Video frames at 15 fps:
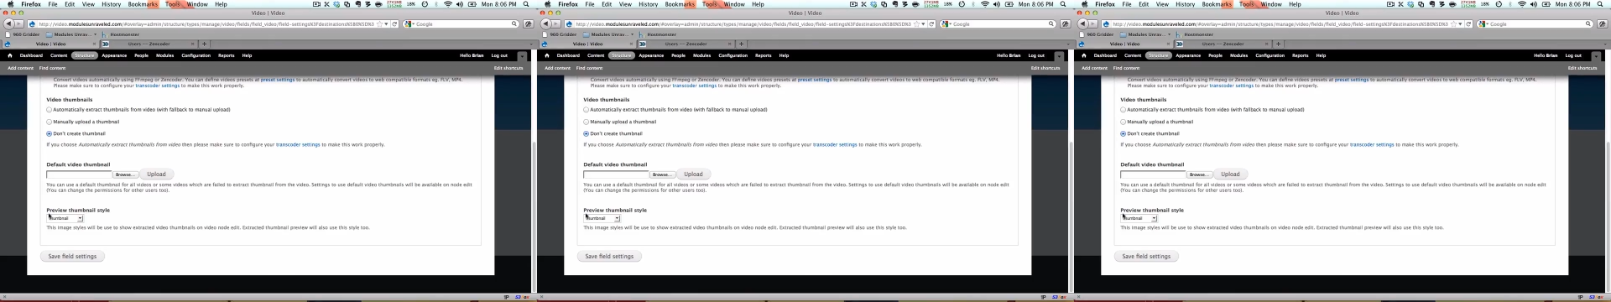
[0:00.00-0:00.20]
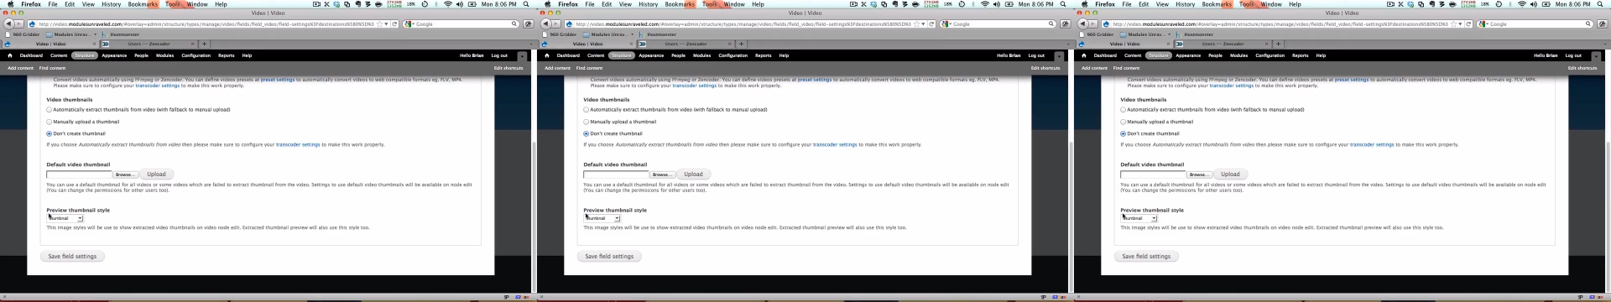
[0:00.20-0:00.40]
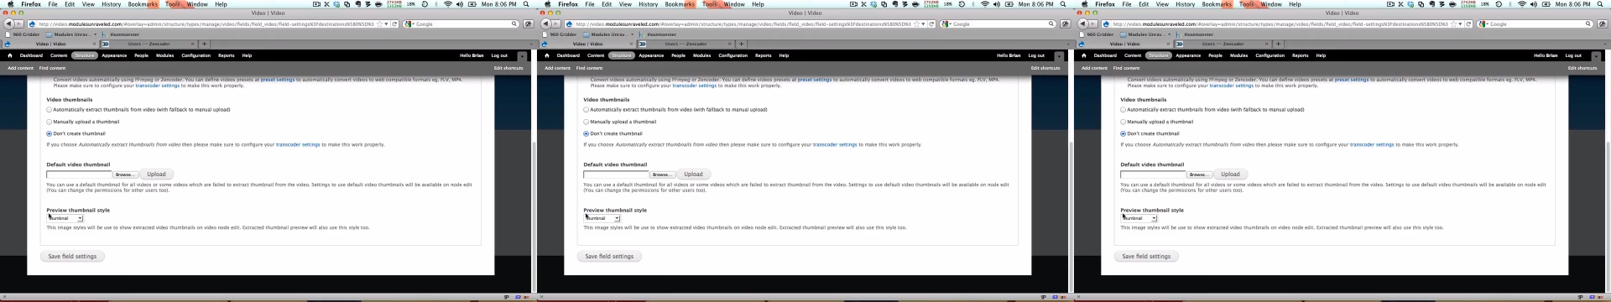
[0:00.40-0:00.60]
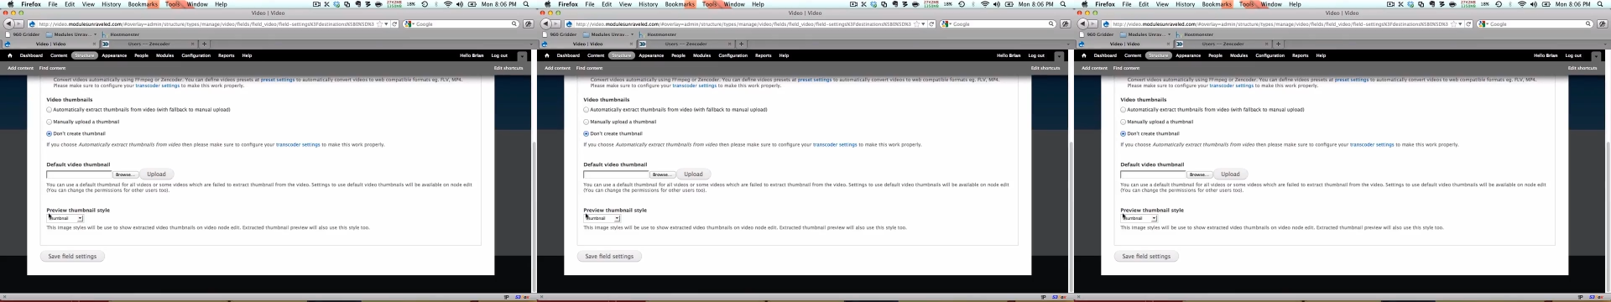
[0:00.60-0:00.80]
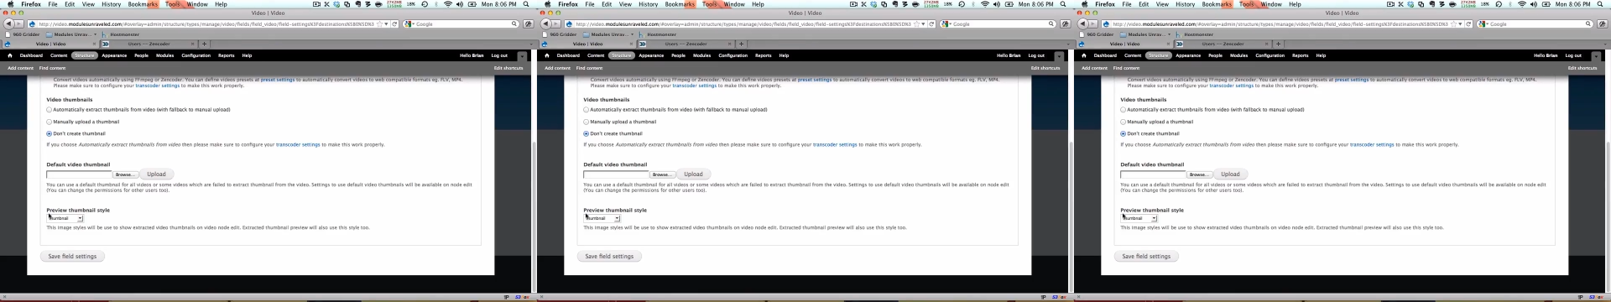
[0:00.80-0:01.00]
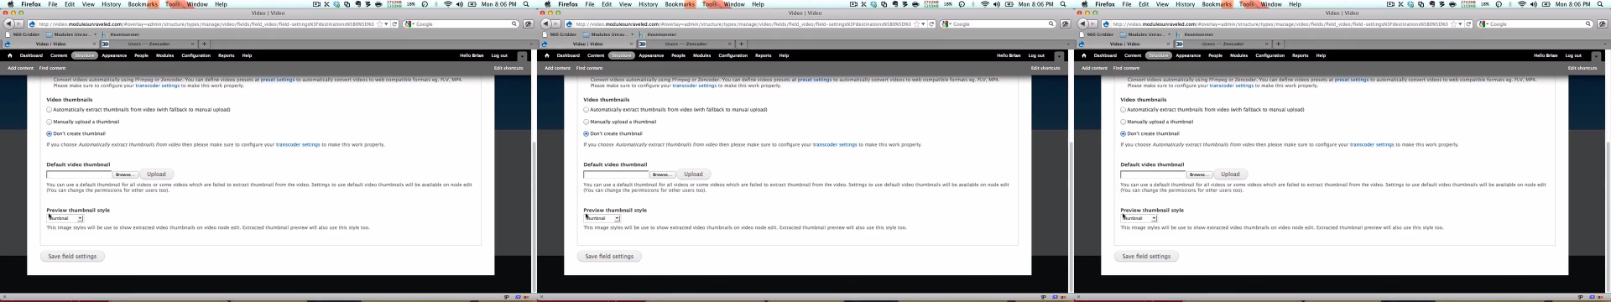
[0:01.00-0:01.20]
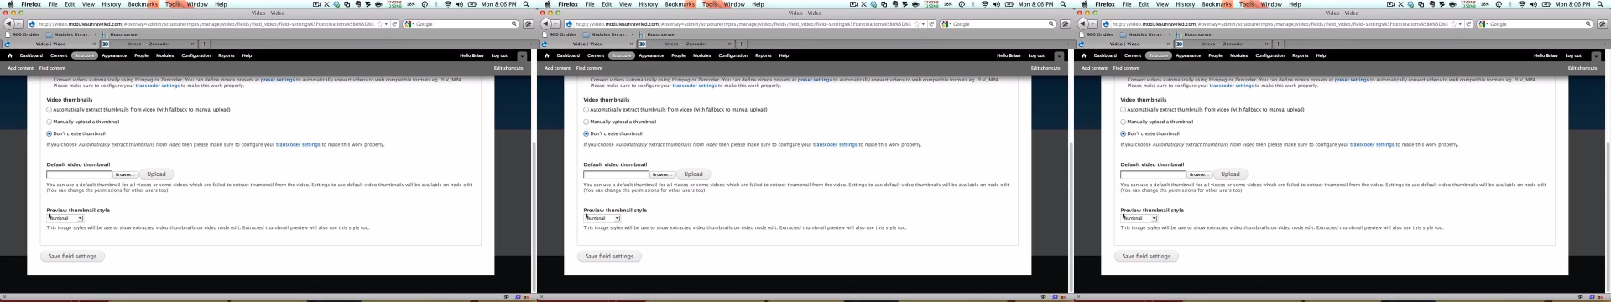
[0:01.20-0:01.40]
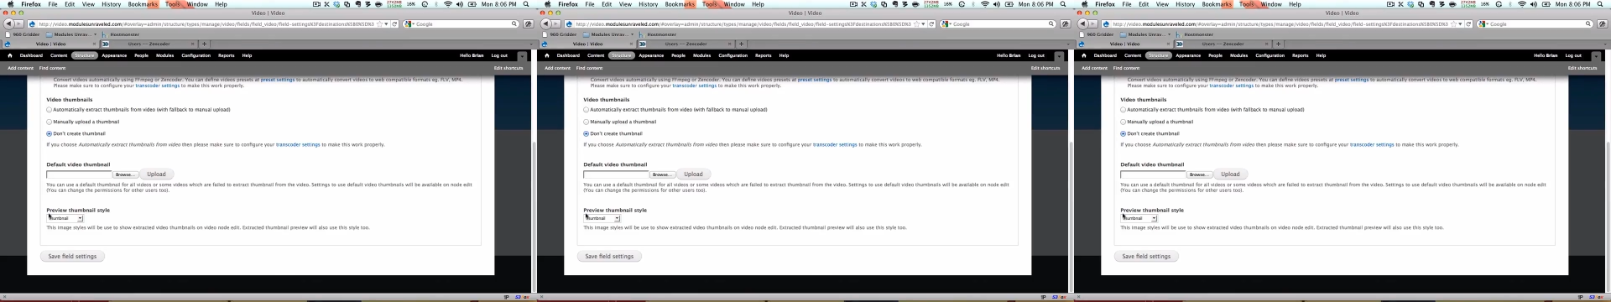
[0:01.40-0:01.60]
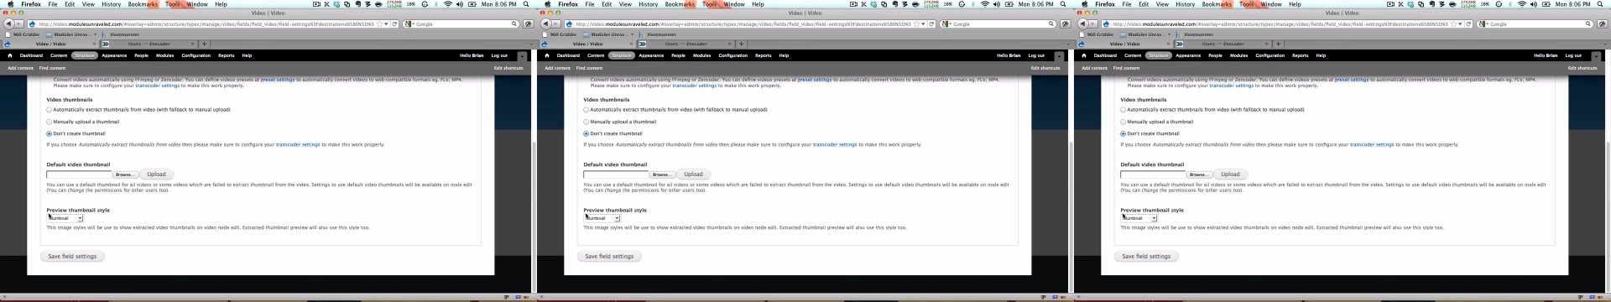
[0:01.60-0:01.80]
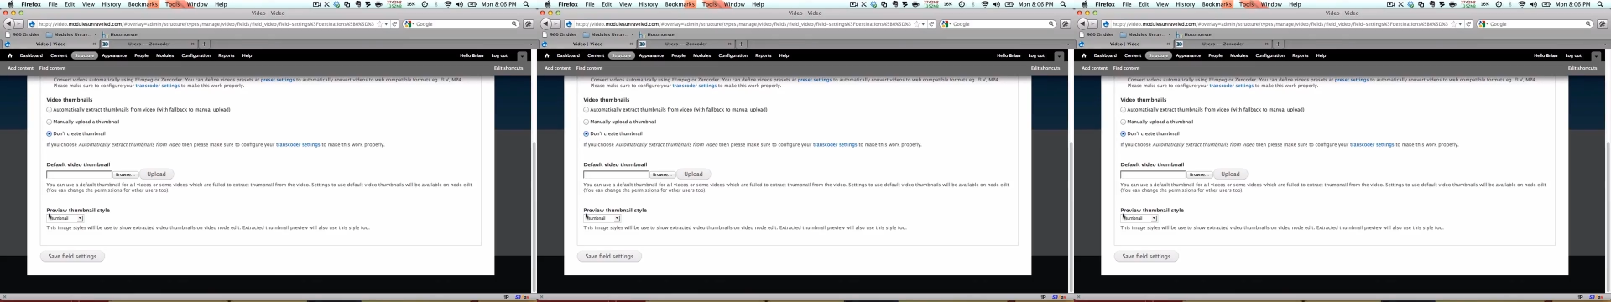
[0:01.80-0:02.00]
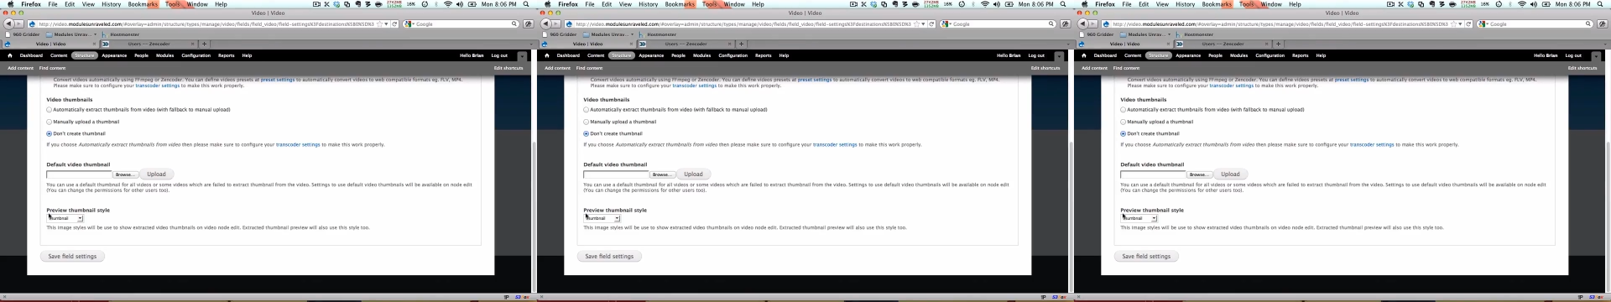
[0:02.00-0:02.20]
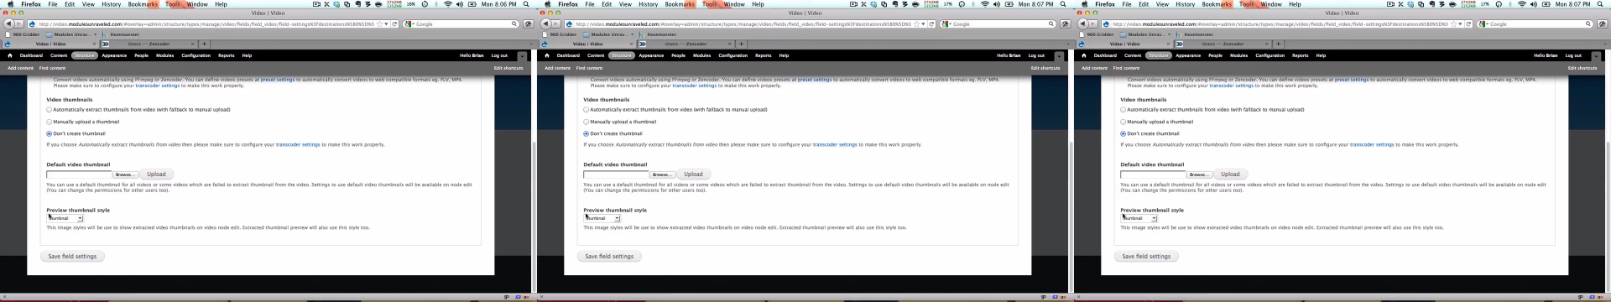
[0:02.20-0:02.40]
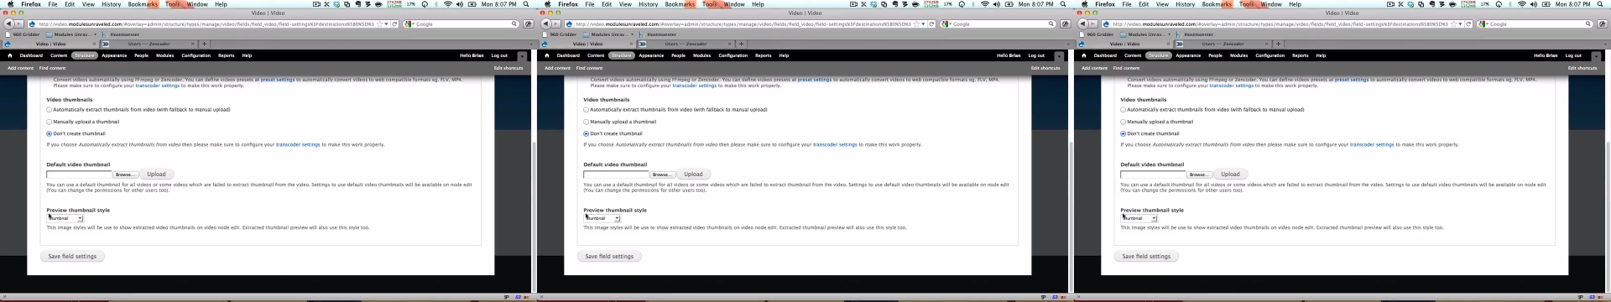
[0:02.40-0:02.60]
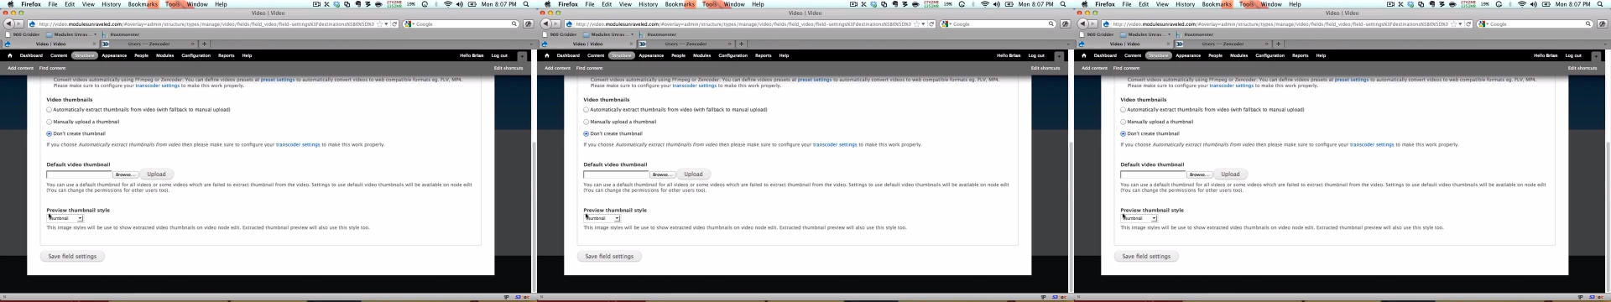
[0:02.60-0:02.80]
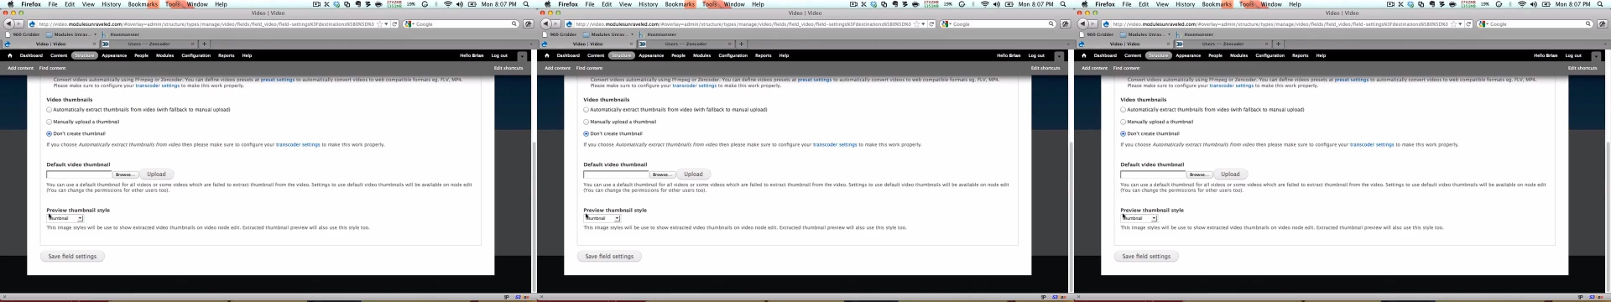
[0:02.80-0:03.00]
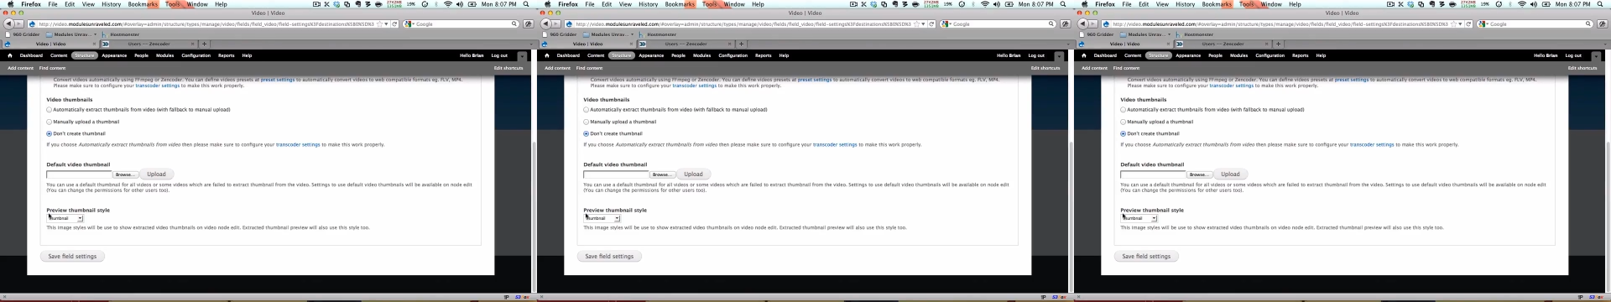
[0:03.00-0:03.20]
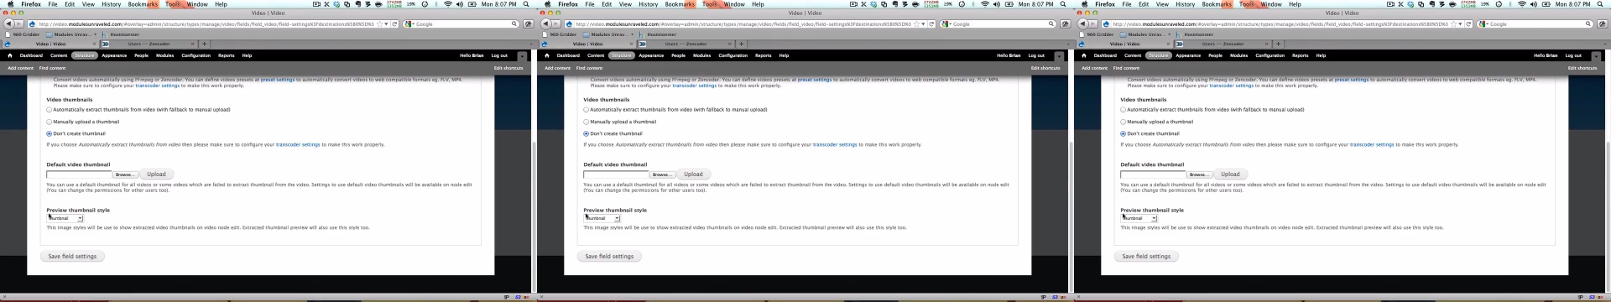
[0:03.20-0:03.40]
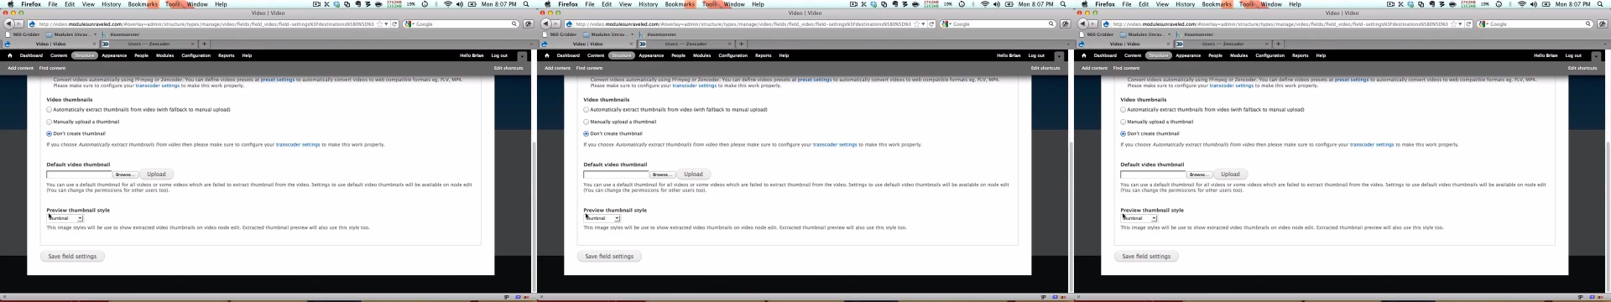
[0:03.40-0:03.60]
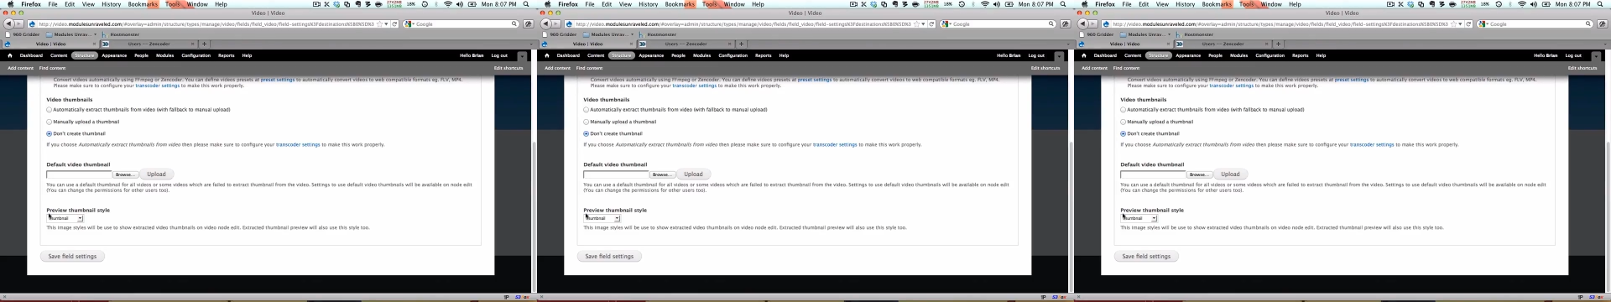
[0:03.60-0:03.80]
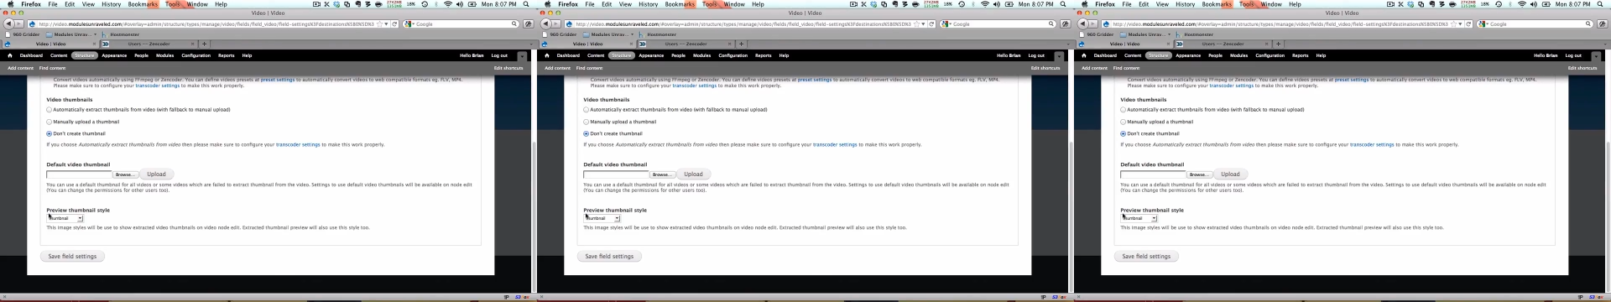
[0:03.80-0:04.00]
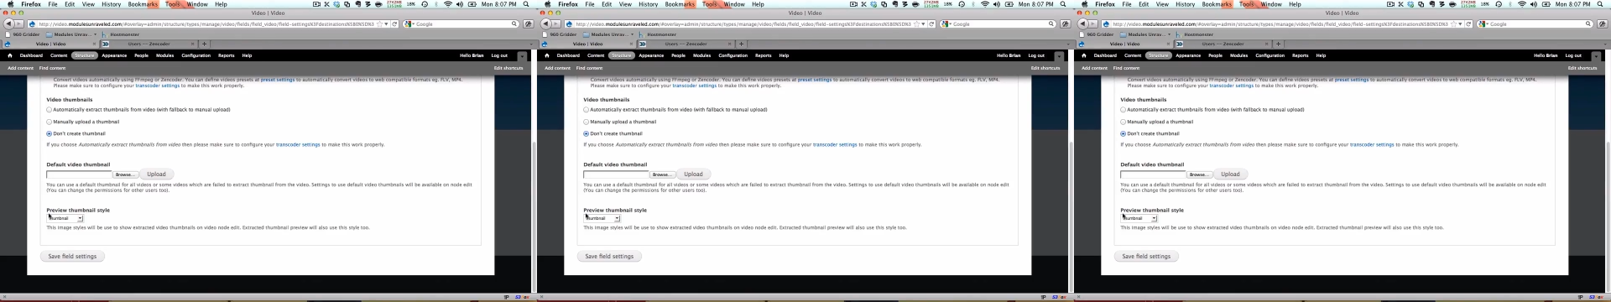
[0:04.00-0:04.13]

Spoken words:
No face is visible, so there are no lips to read.